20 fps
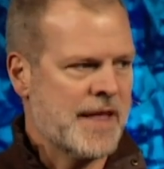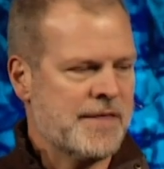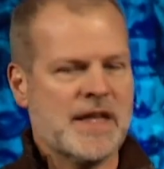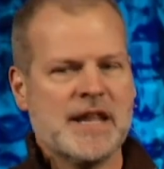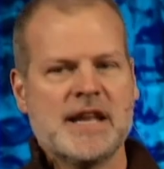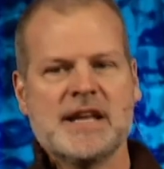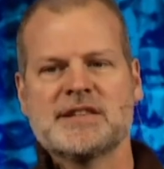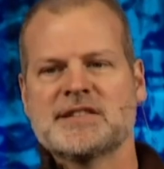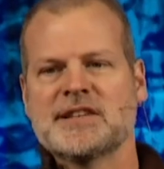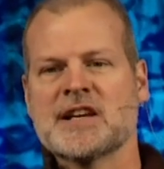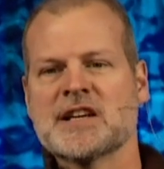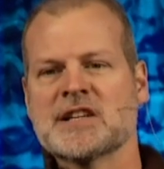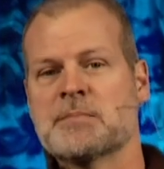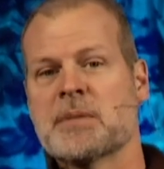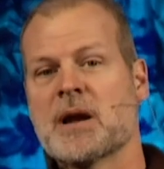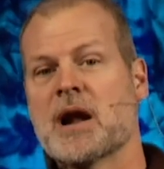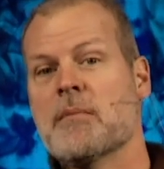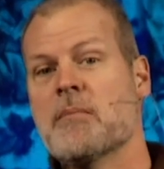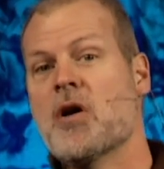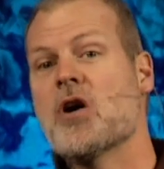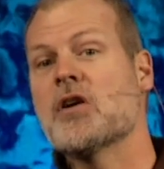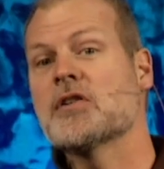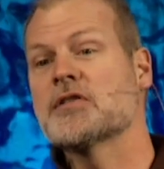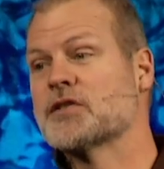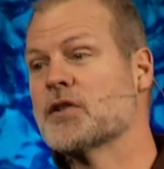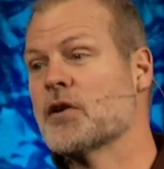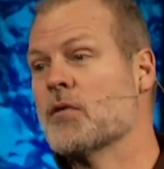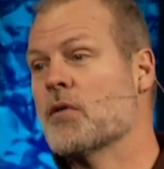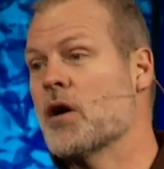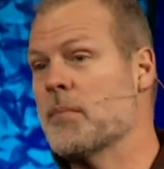And then he says, "But I'm
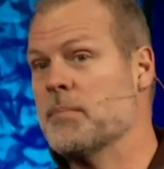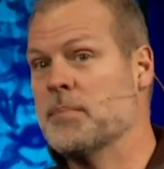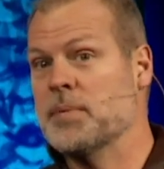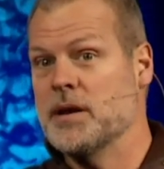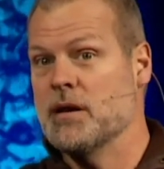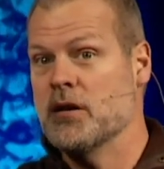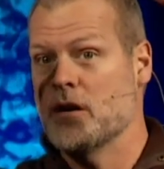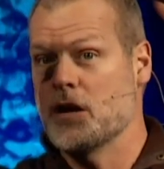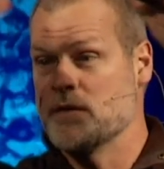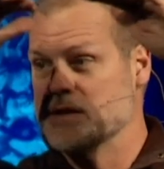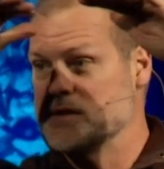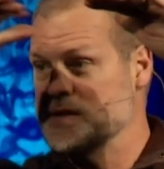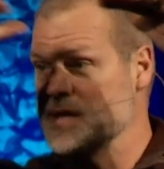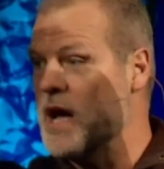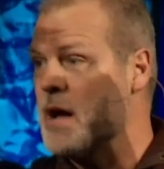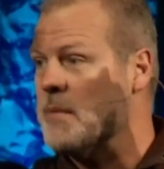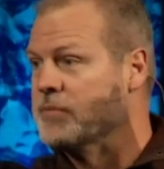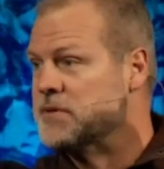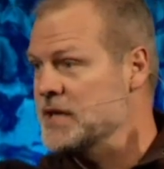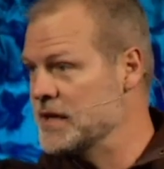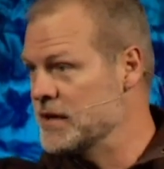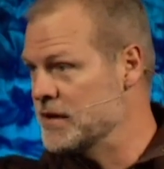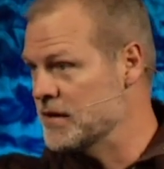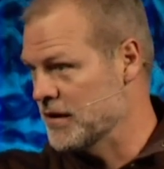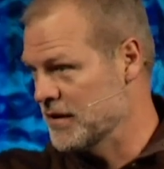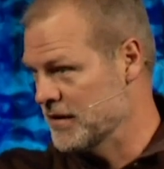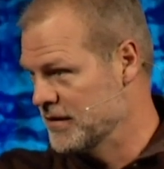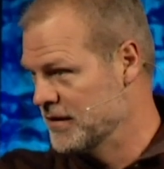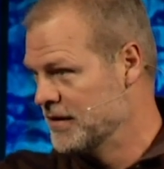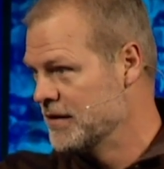also up here in the top
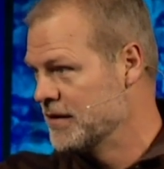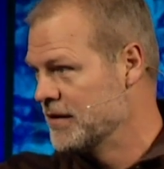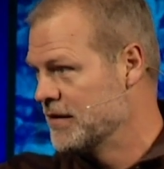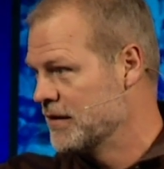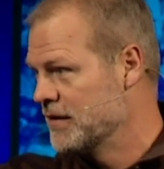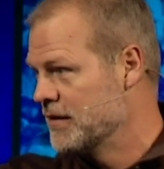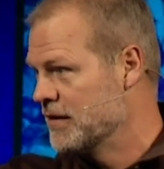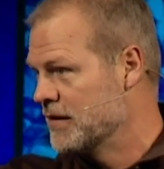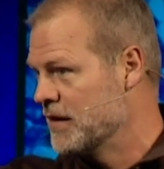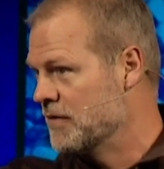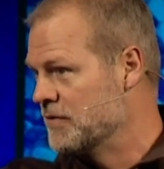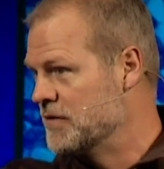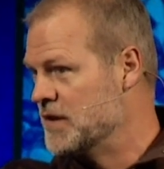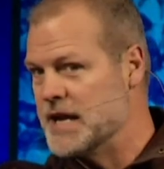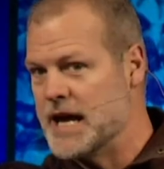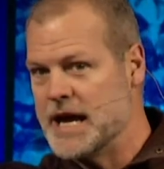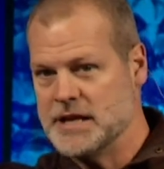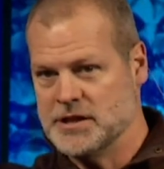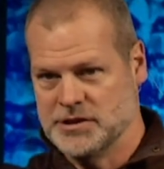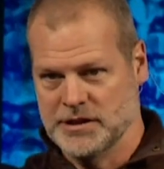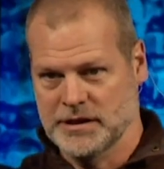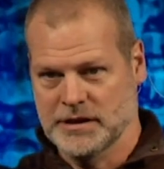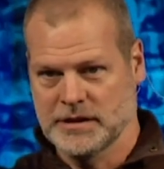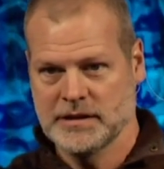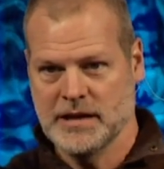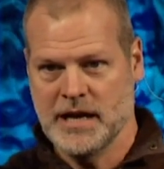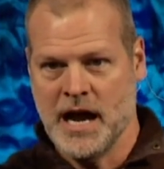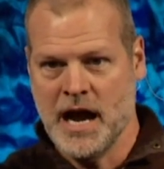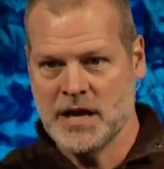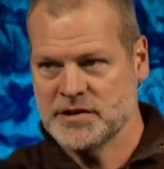tier of the nation.